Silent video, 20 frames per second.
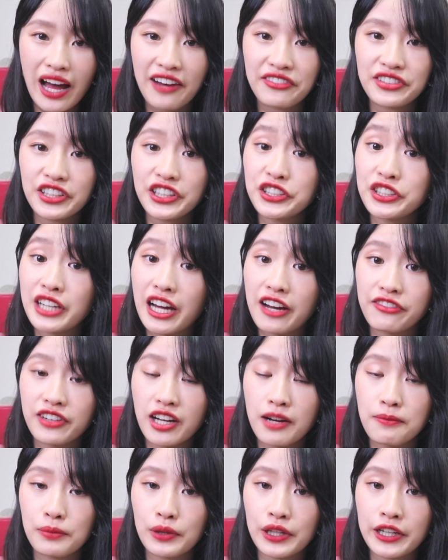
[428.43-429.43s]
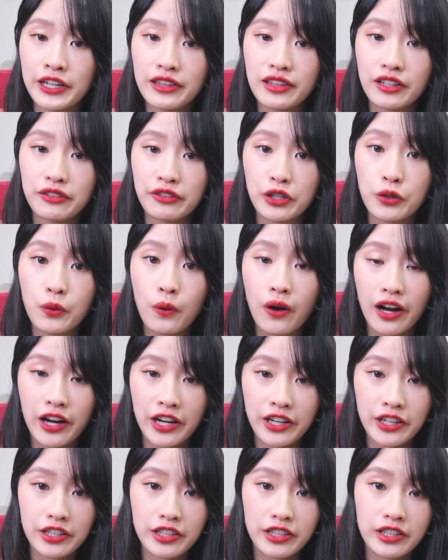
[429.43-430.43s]
After you have completed the
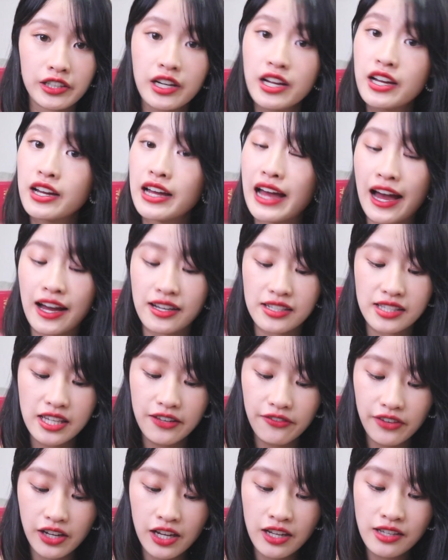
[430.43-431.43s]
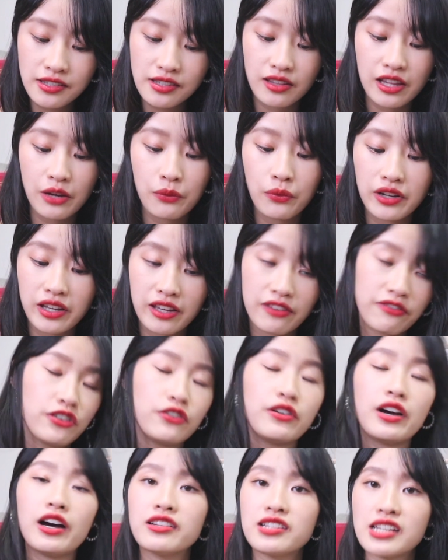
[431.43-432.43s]
required activities, they will give
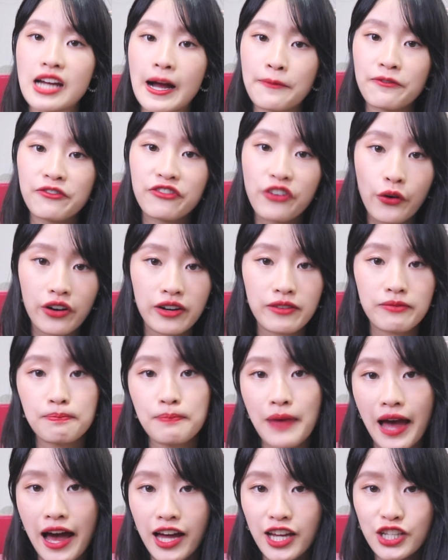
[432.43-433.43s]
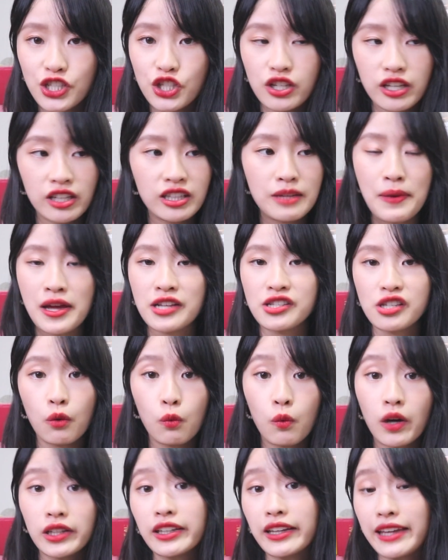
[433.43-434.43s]
you a Tom Ford badge. It depends on
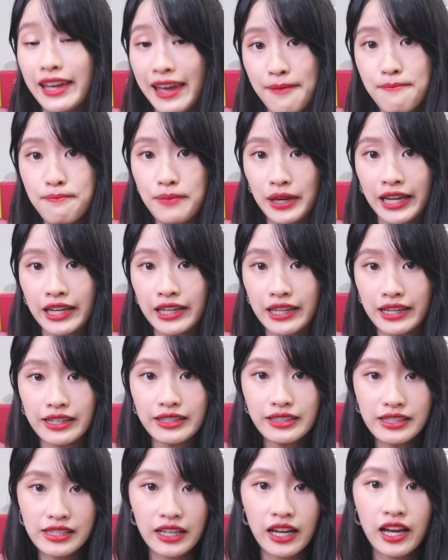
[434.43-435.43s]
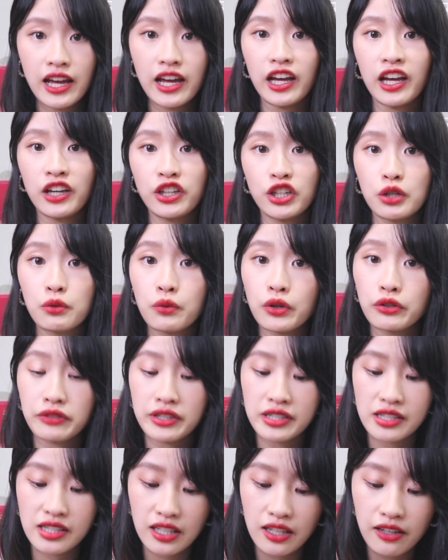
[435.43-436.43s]
what the campaign is, and you will
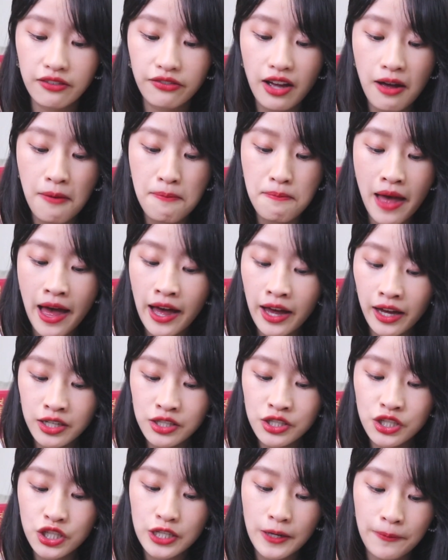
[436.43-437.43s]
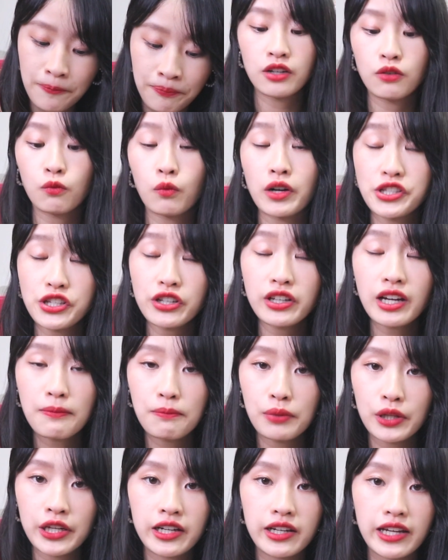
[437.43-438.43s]
receive a badge. Once you
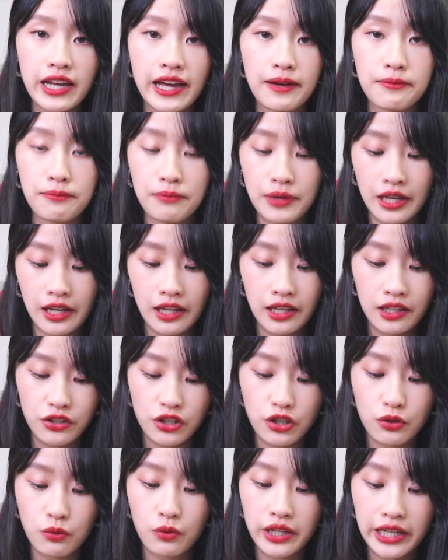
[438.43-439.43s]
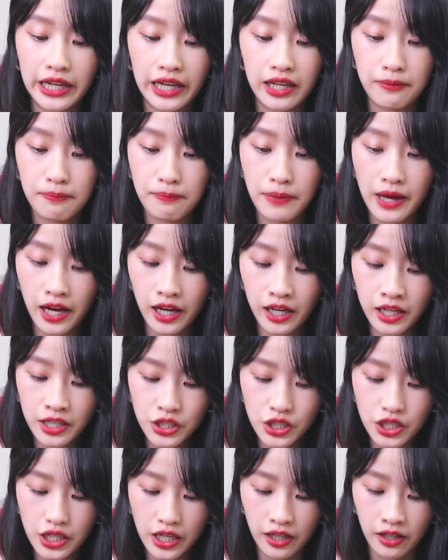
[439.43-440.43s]
complete a campaign, you will get a
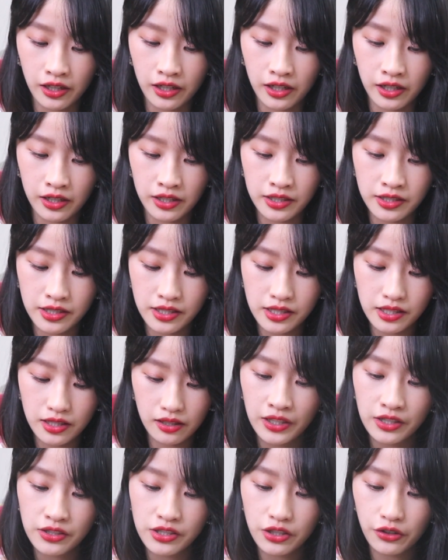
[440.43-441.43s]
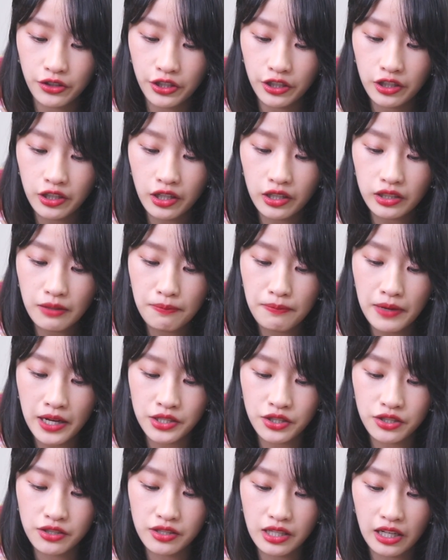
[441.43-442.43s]
badge, and so here are the
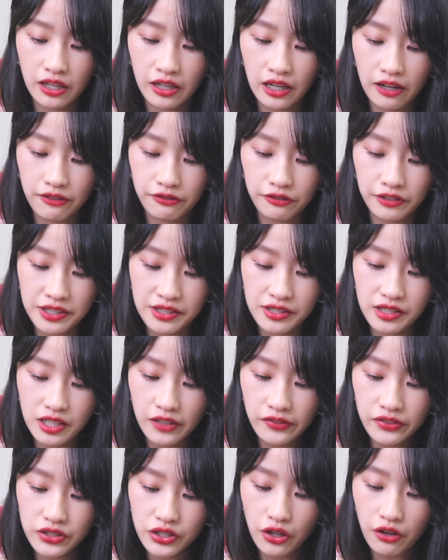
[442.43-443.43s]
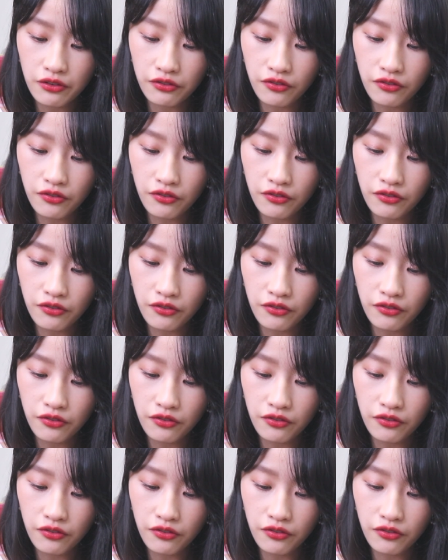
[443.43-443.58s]
badges I have received so